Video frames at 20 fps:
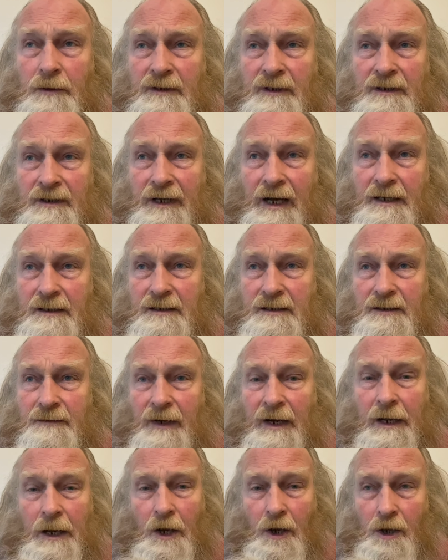conducted
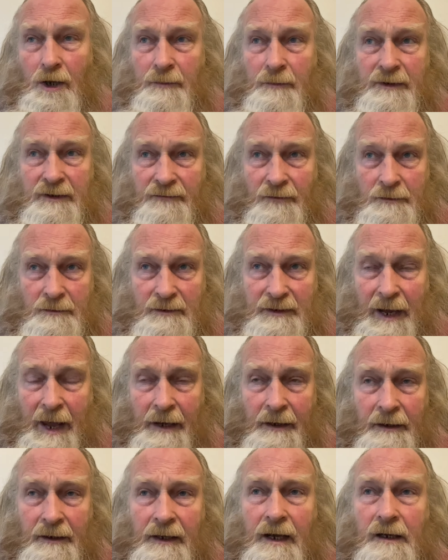by Herbert von
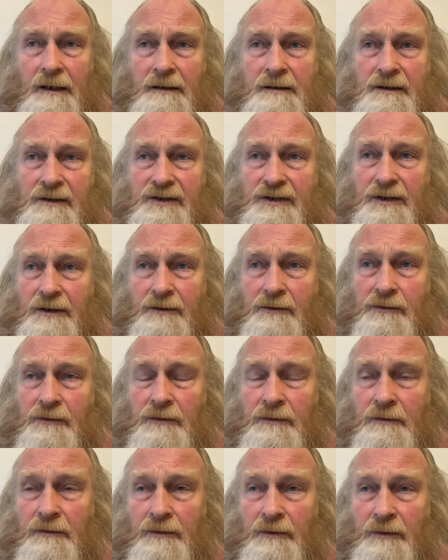Karajan, so
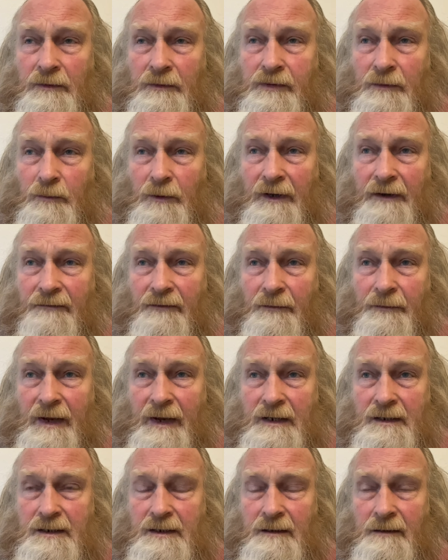one of the
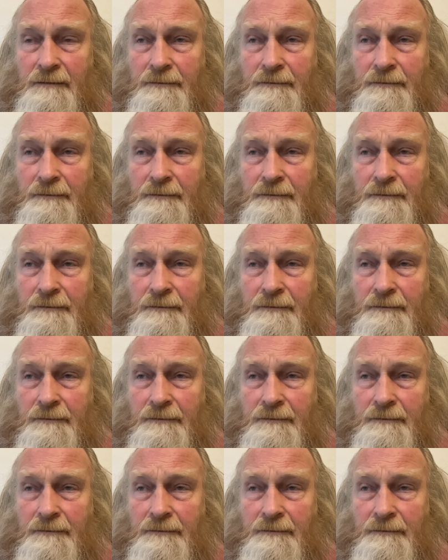best